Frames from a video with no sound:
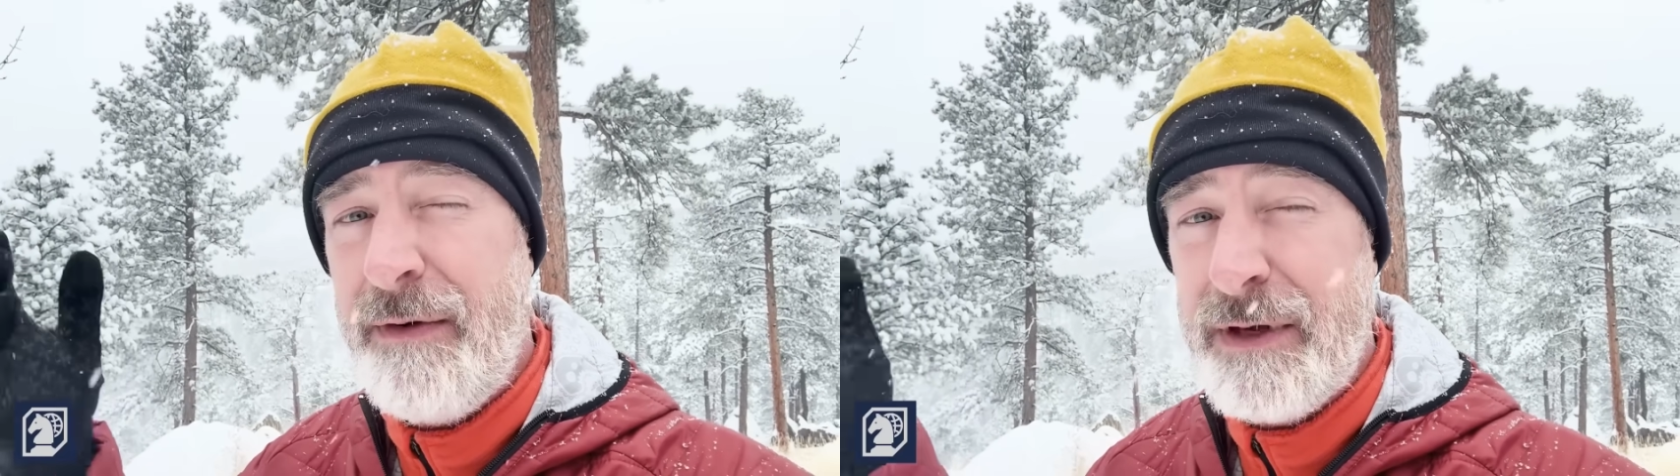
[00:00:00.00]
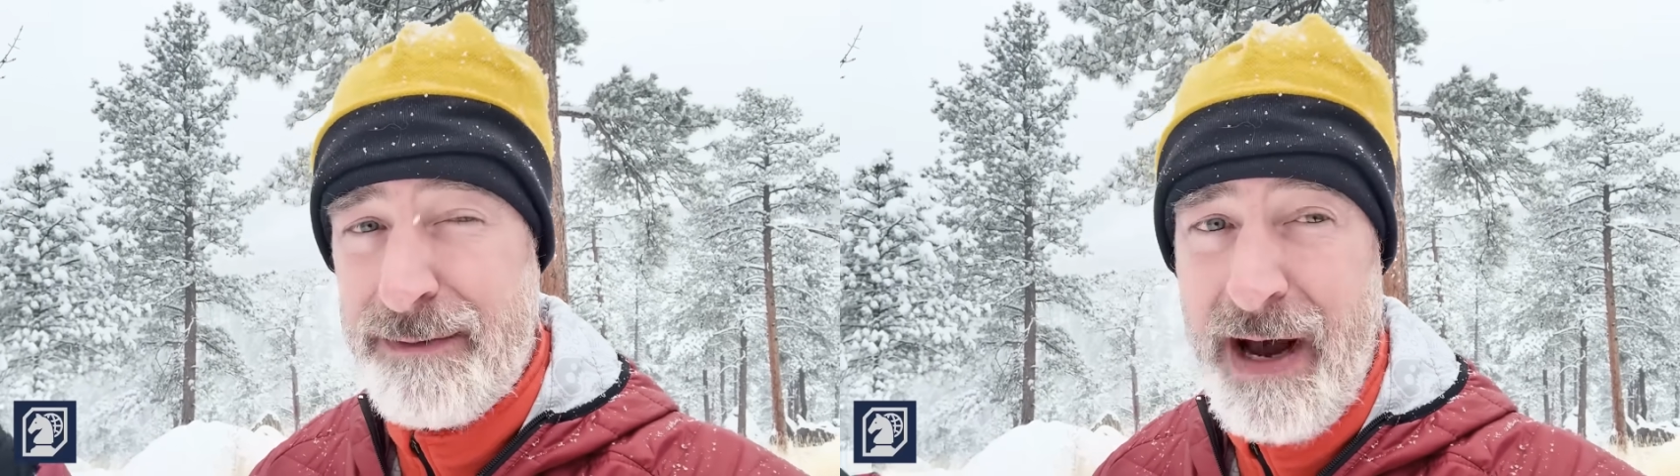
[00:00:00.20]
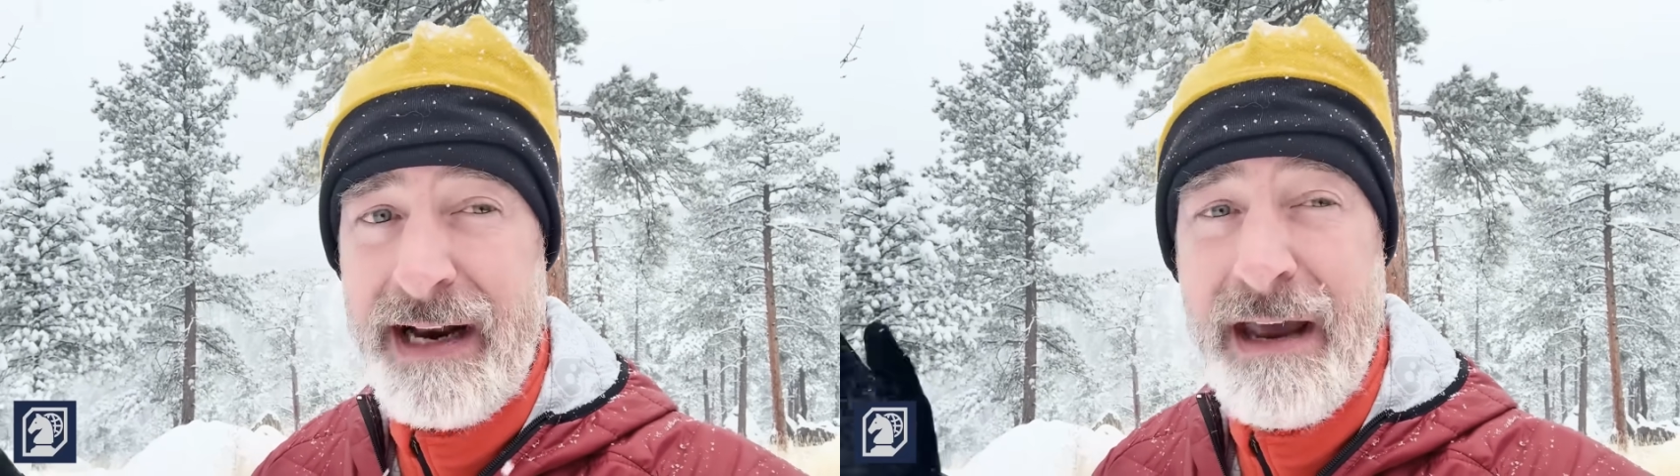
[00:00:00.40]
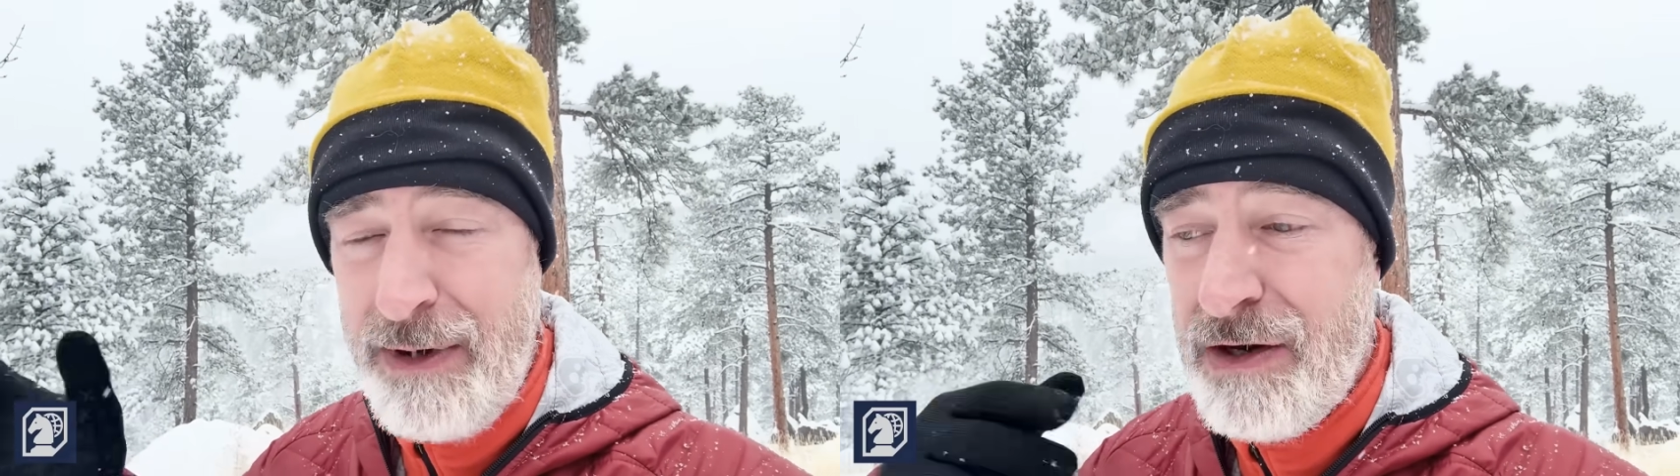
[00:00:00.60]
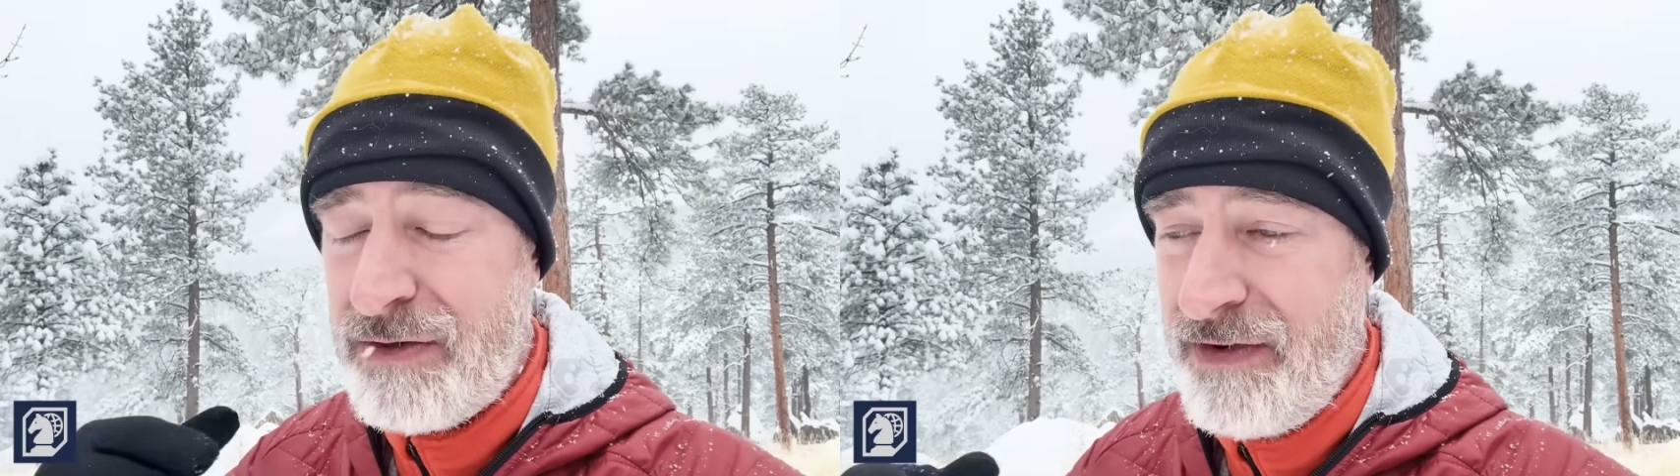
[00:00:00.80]
from this mine can
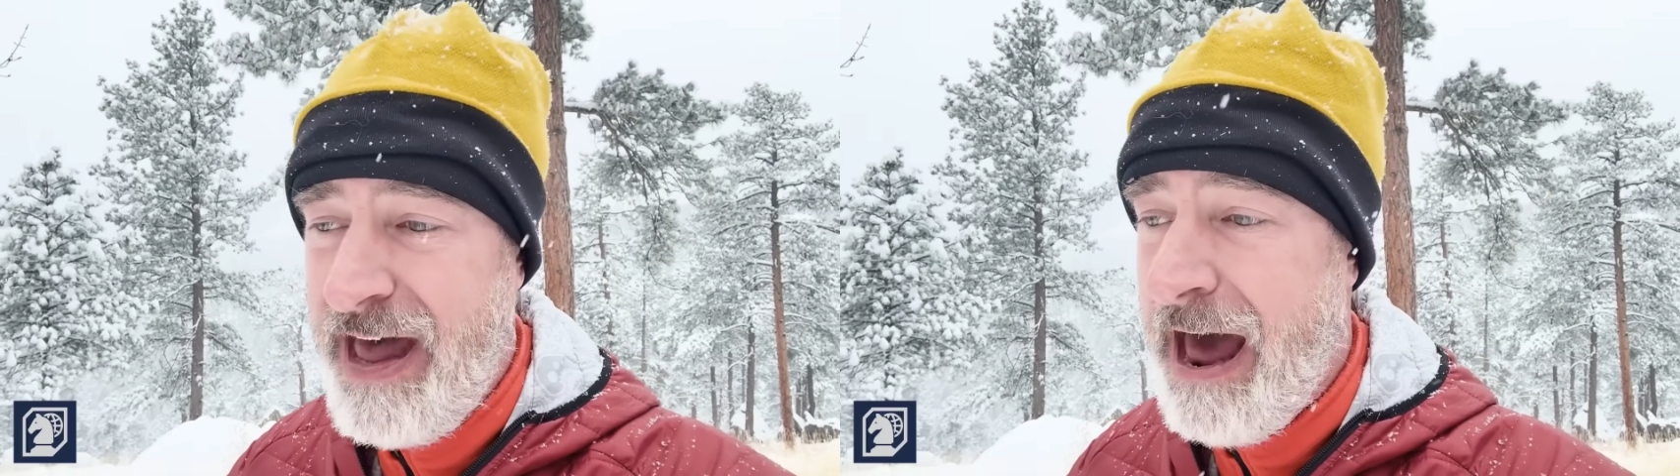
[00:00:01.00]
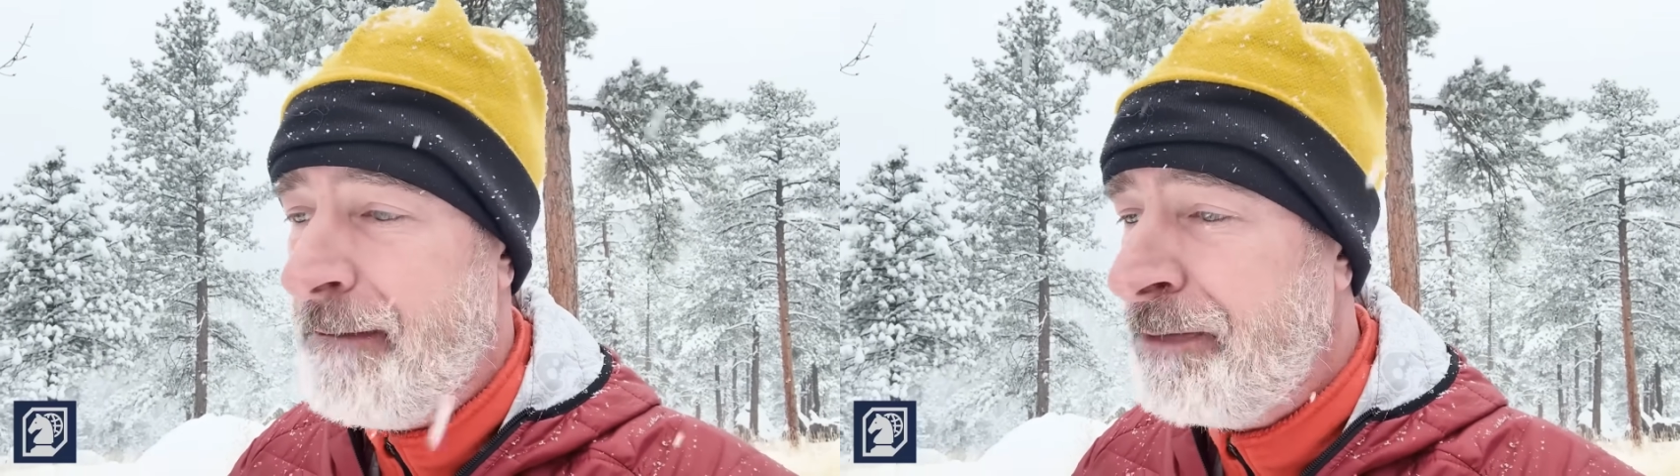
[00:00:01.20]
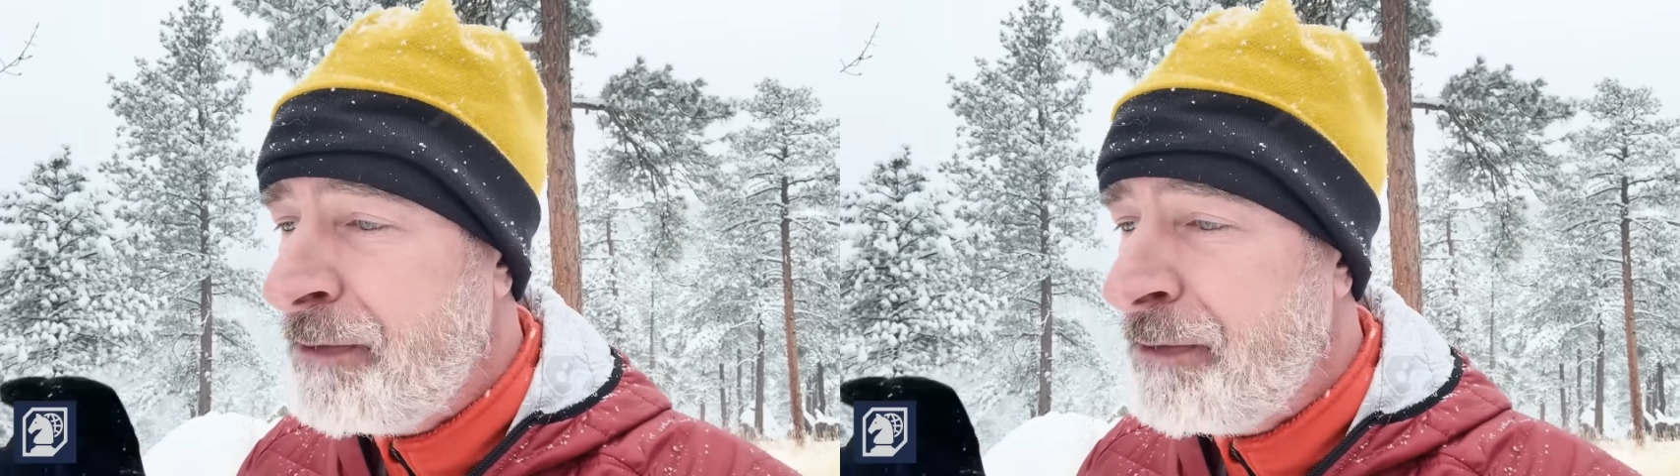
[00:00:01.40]
be used for that.